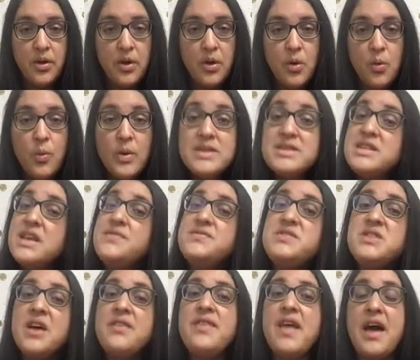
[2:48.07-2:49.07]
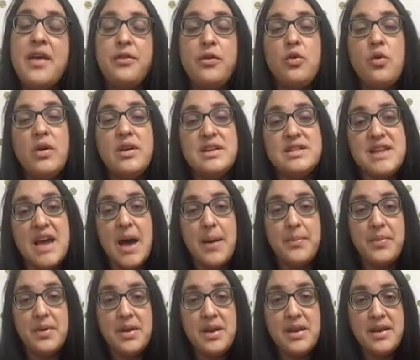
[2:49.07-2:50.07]
Once they've done that, they're going to
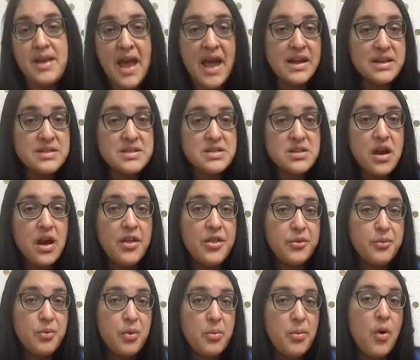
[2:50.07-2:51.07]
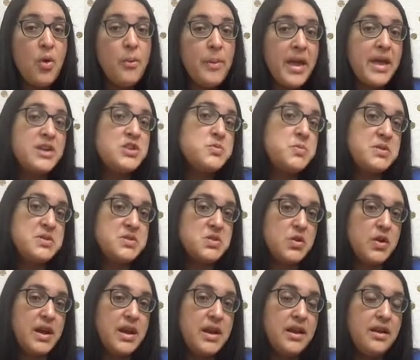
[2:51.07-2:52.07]
tap Next on the remote management
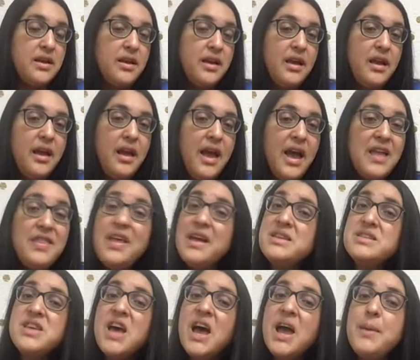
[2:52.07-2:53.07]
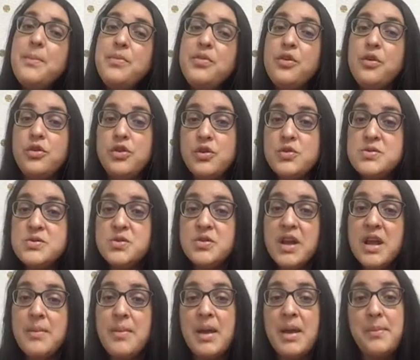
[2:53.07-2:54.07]
screen and then type their
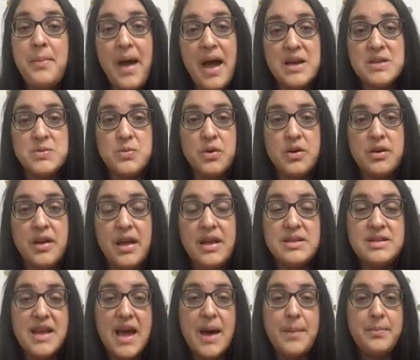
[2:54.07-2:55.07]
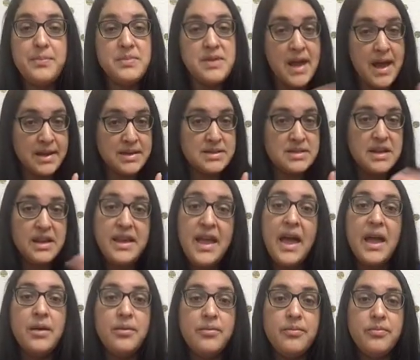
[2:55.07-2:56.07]
username and password and tap Next
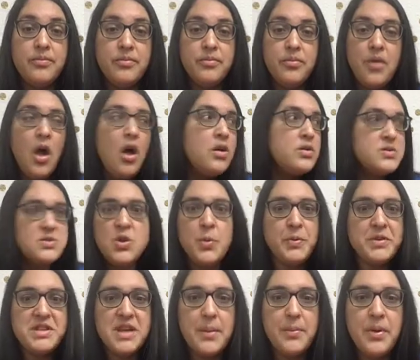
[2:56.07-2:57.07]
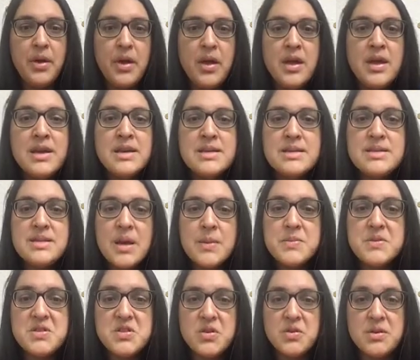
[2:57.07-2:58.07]
again. Super tip.
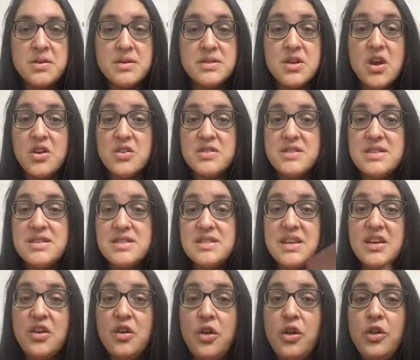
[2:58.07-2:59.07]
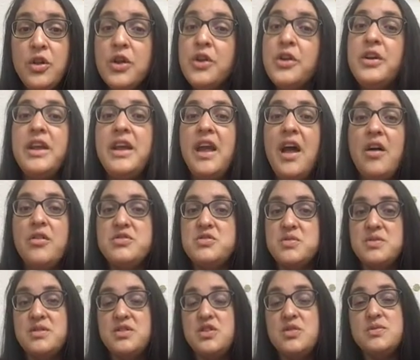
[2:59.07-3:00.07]
Some students are still learning how
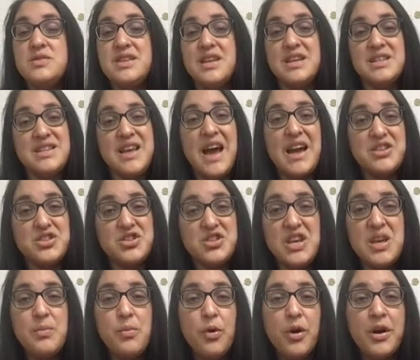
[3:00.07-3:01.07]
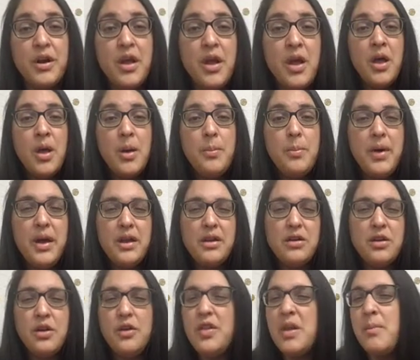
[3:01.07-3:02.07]
to use the attached keyboard, but
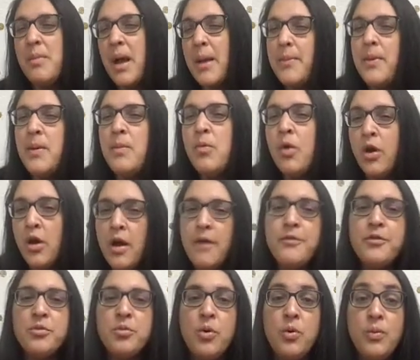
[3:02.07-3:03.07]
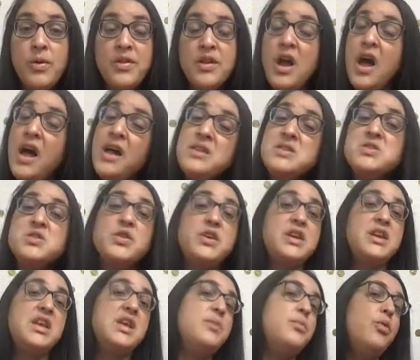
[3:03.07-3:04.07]
they might be more comfortable with an
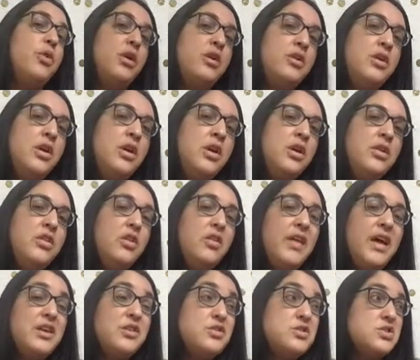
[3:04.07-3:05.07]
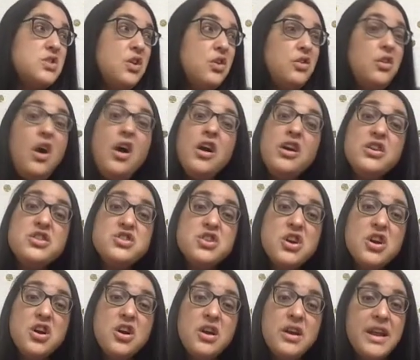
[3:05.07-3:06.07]
on-screen keyboard. The letters are
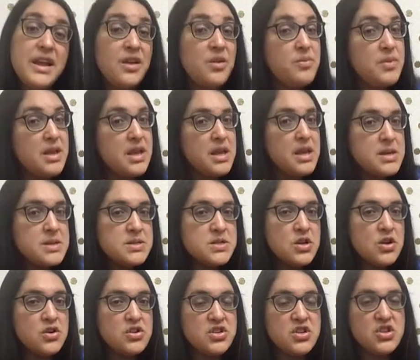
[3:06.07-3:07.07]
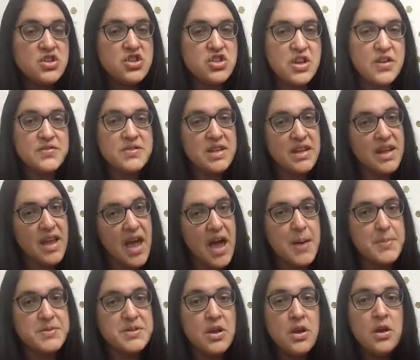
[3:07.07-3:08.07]
larger and it can be easier to shift to
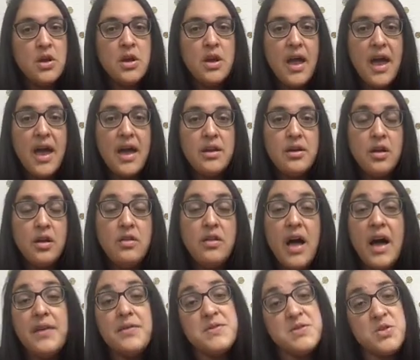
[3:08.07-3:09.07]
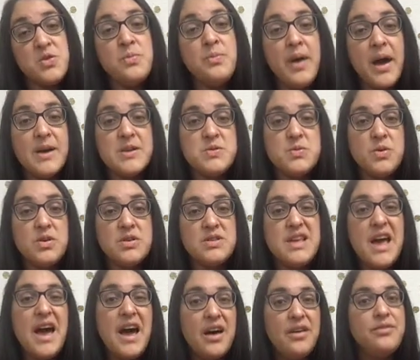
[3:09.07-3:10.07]
caps. And a lot of student passwords
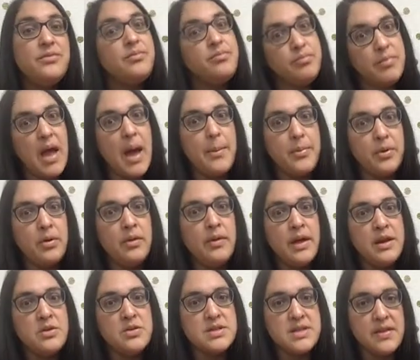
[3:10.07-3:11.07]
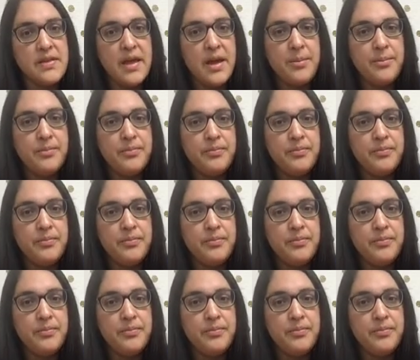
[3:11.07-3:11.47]
have capital letters in them.